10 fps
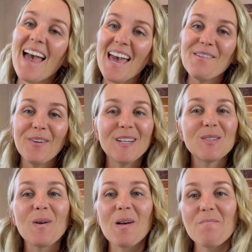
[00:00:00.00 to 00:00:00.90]
Hey friends,
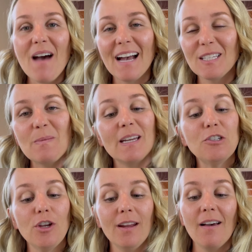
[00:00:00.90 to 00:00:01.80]
welcome back to my
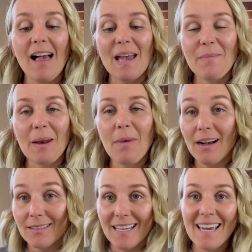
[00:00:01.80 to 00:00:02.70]
channel. I am
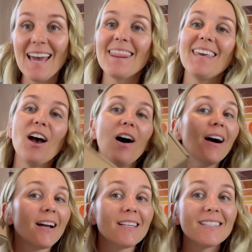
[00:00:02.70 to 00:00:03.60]
unboxing the
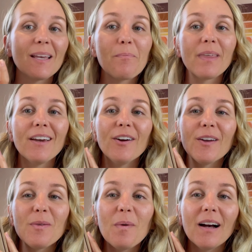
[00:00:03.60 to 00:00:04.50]
August Simply
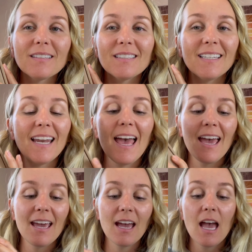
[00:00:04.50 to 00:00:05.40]
Earth box
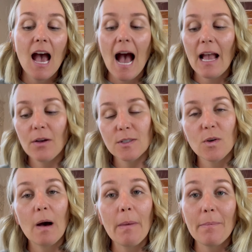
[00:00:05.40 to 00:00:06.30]
today. I also
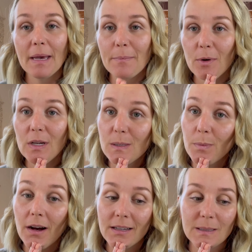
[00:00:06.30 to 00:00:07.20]
got my big bonus
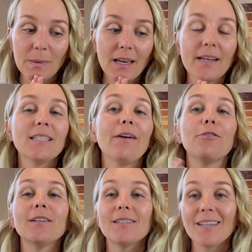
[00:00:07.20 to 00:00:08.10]
box because
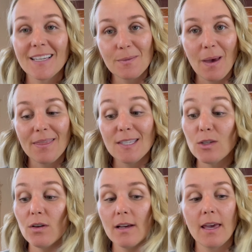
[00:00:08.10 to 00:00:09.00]
every six months
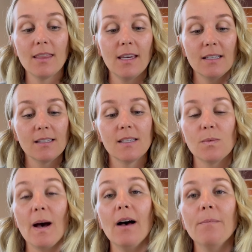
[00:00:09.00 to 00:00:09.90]
you'll get this as
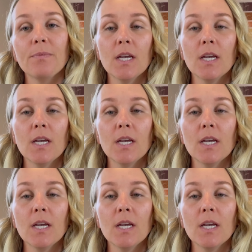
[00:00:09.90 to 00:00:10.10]
well.